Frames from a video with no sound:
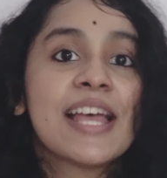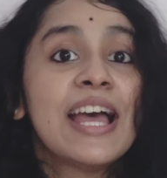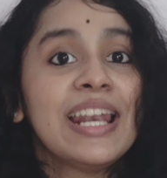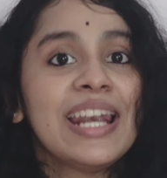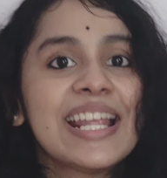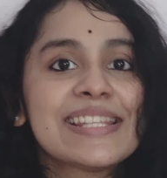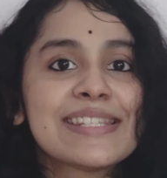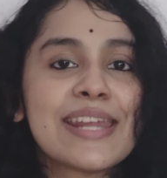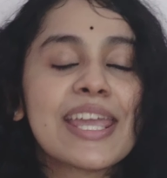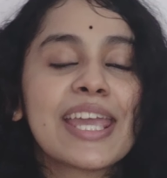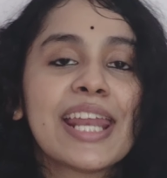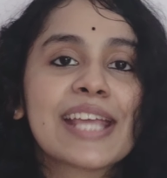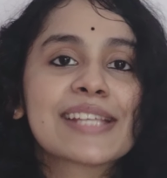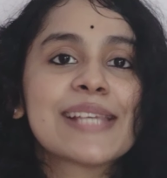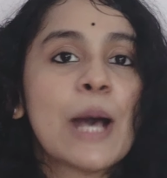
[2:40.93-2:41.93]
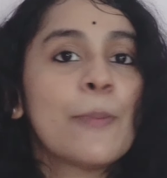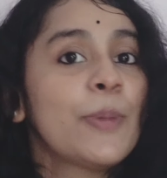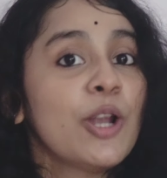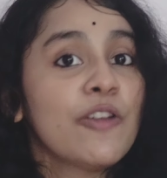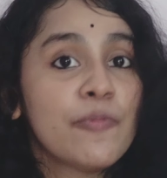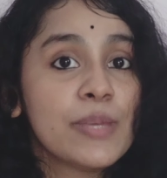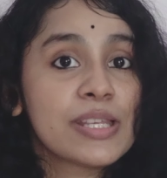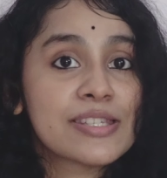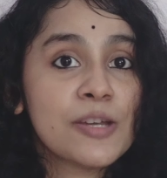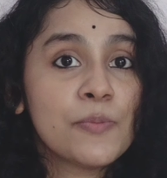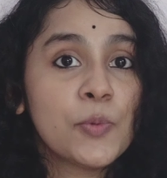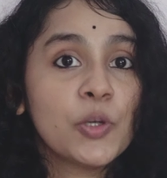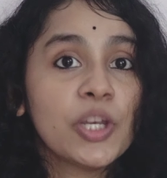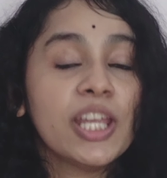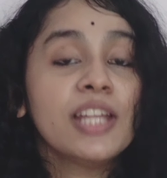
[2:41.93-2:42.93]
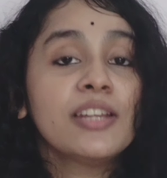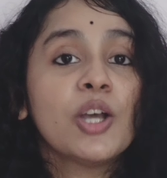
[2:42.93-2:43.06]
Let's take an example of Mr. Puneet,